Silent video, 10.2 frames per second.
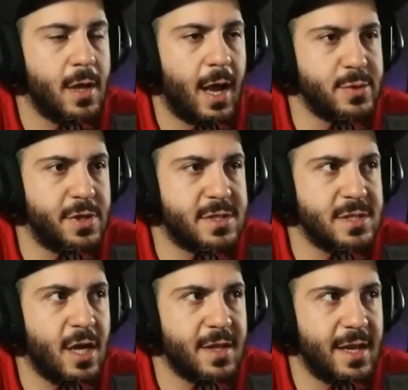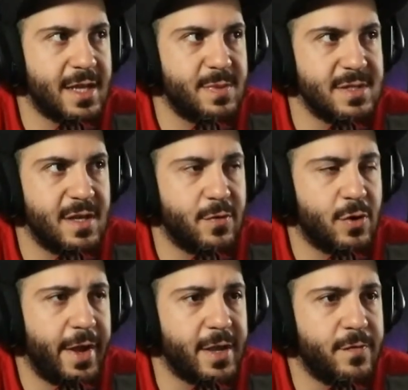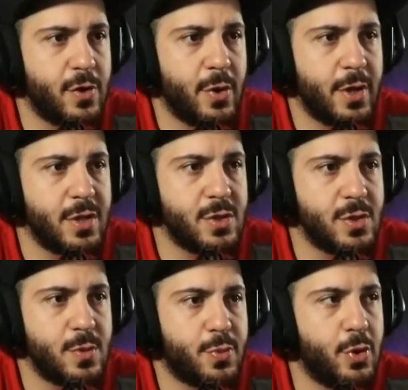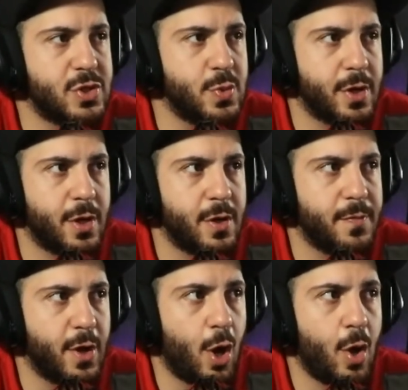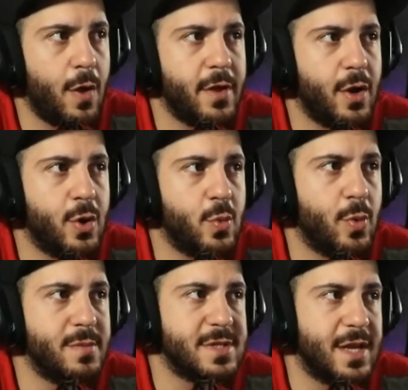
So it's not that expensive. Or like if you go and do Portswigger, they're all on their own website.